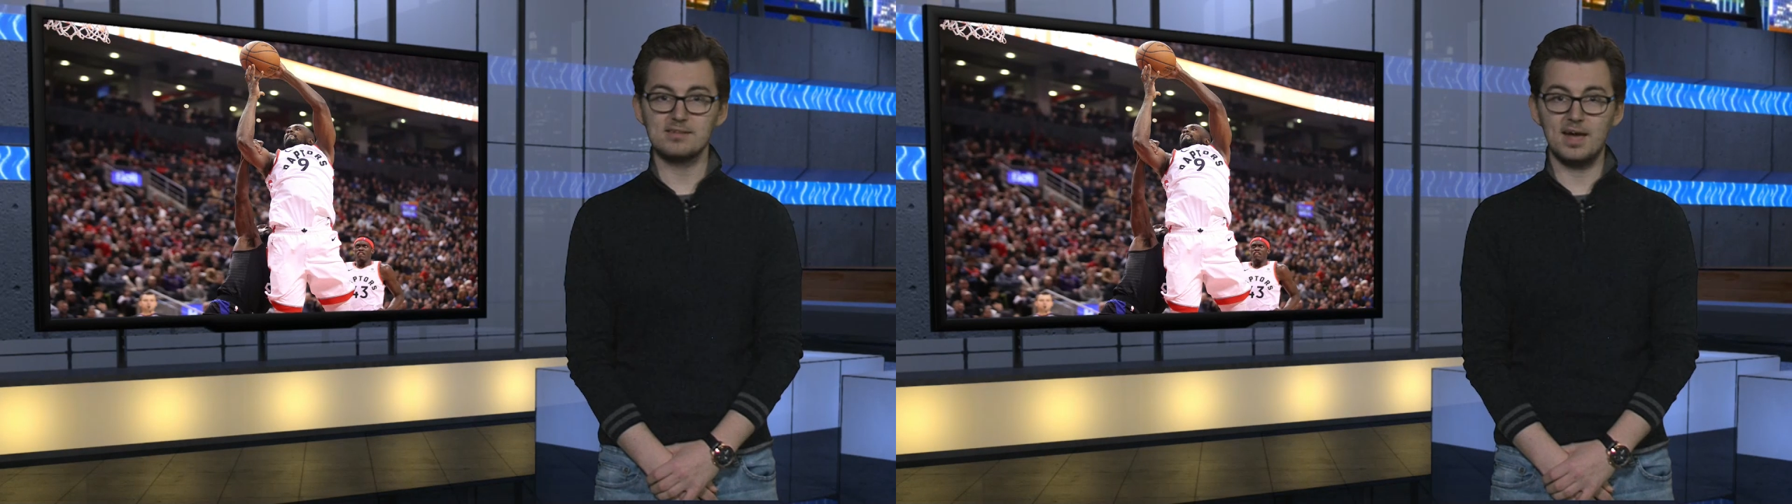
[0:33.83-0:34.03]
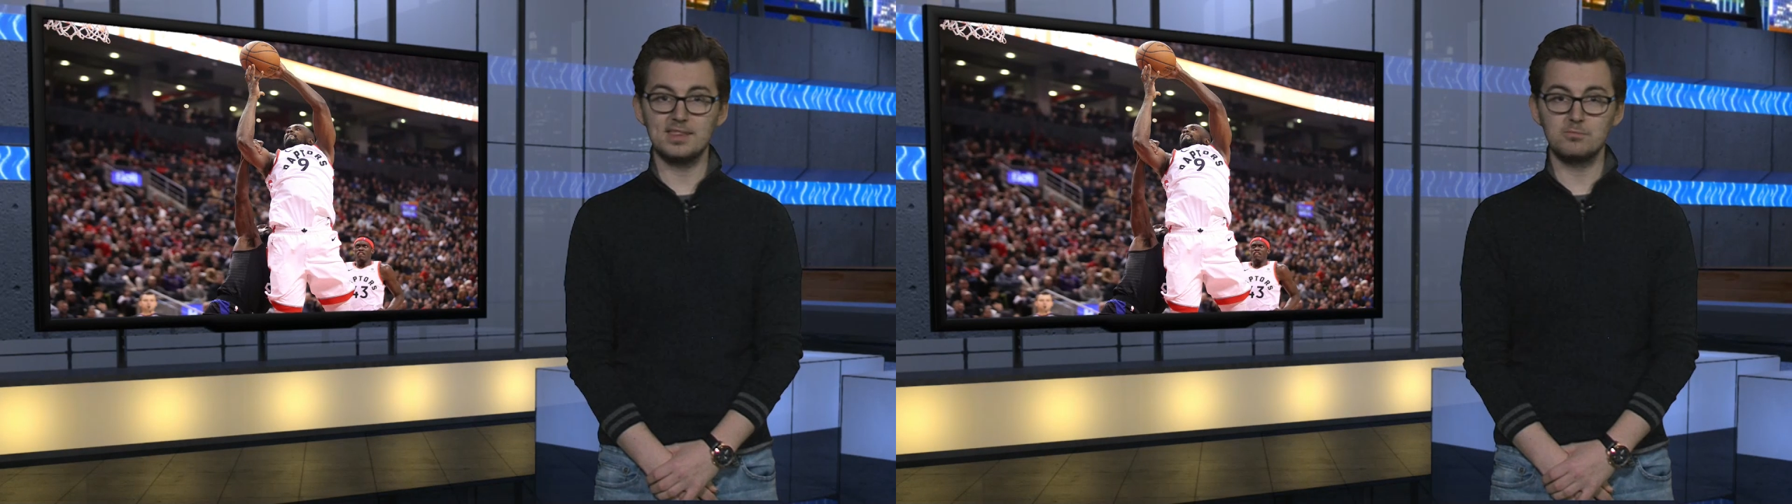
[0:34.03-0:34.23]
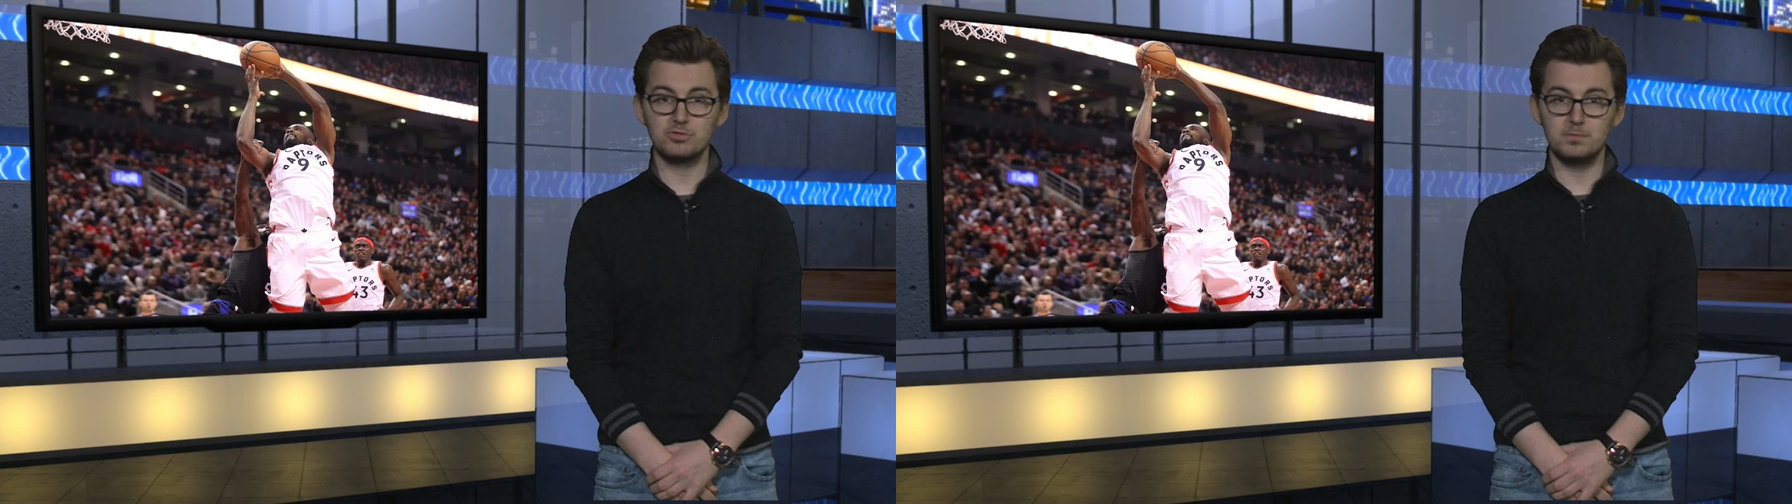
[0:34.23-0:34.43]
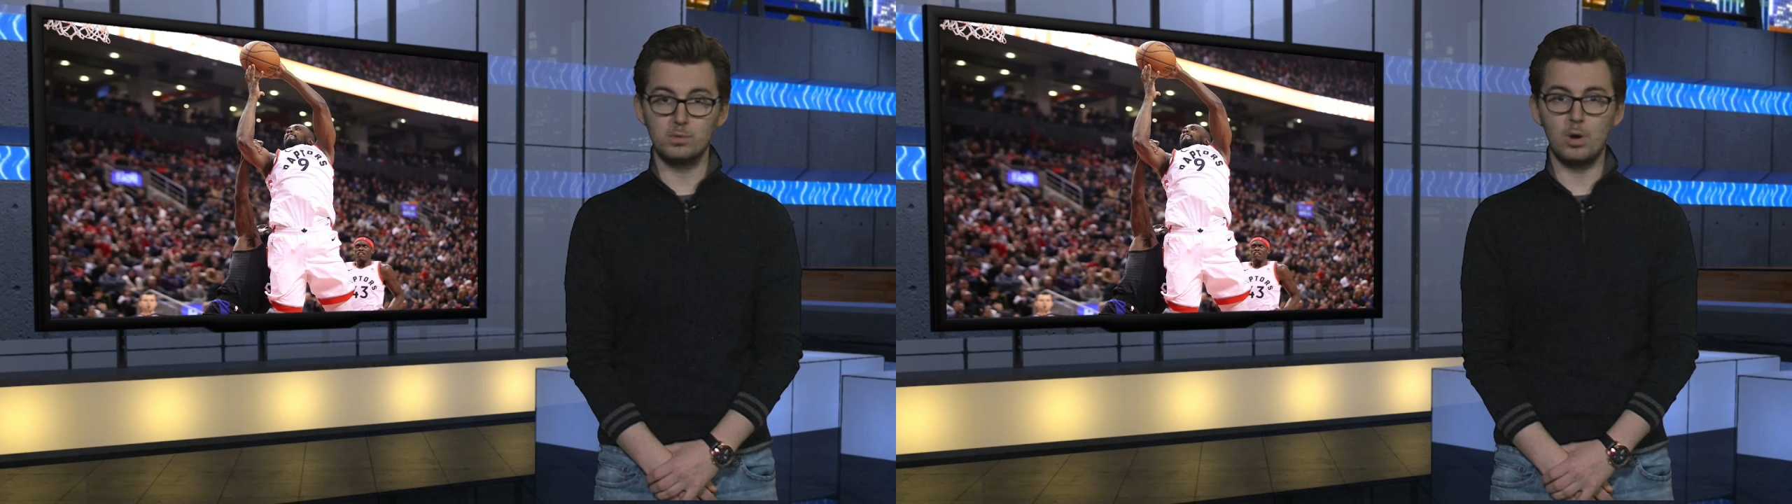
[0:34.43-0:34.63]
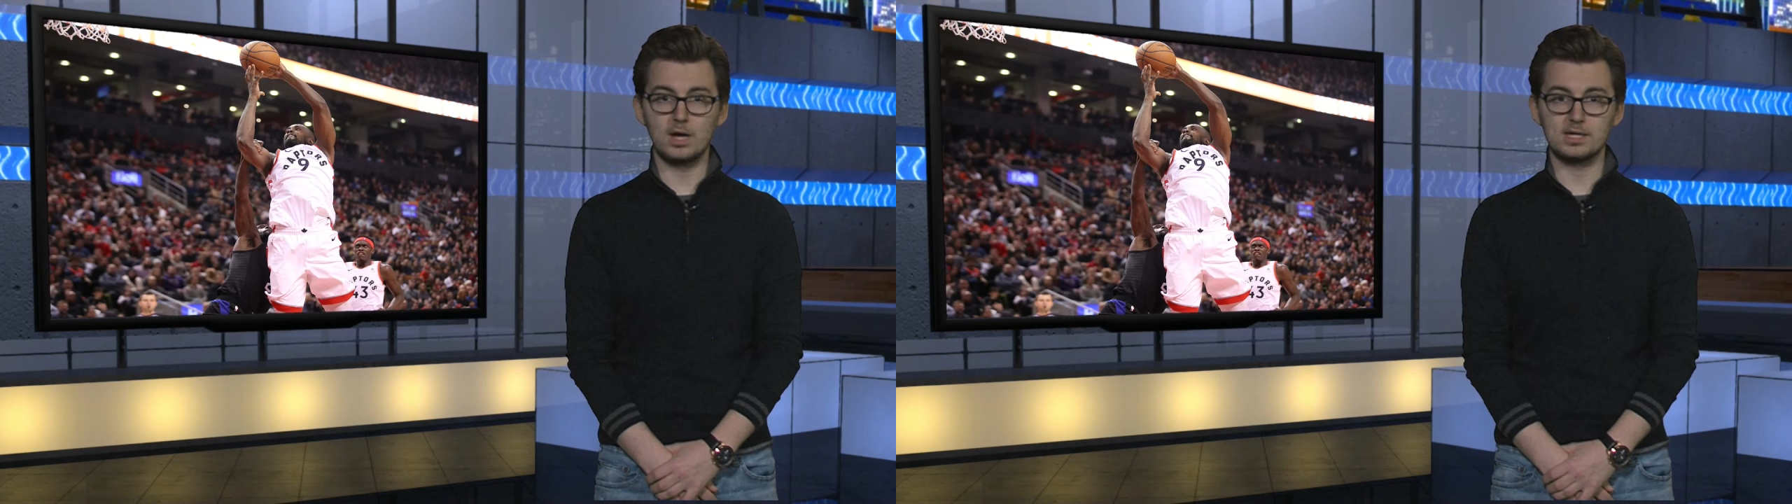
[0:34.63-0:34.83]
tie them with
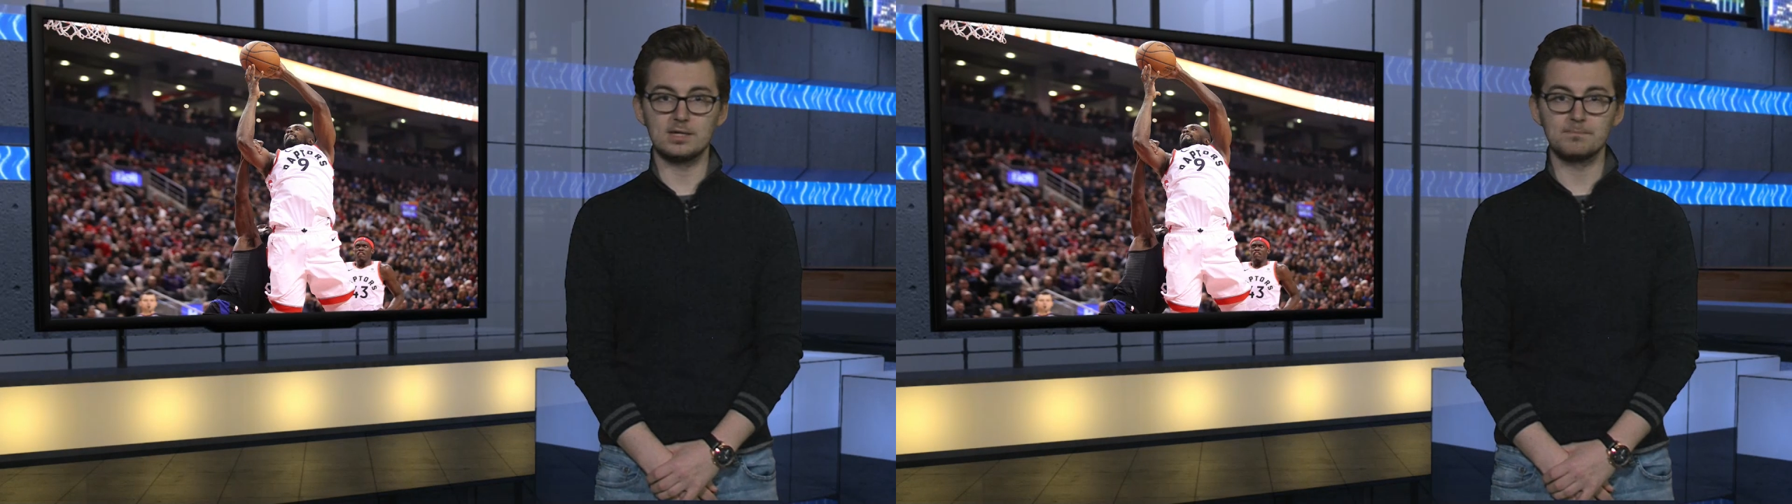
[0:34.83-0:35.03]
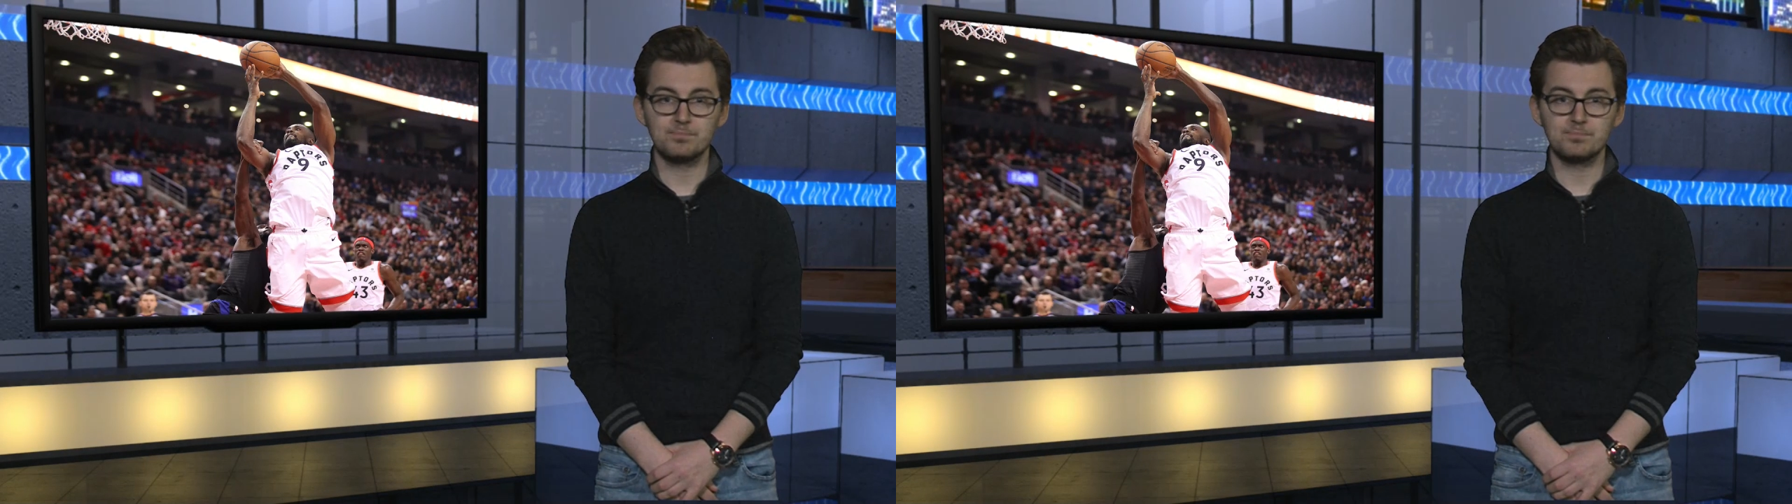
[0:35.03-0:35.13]
Milwaukee.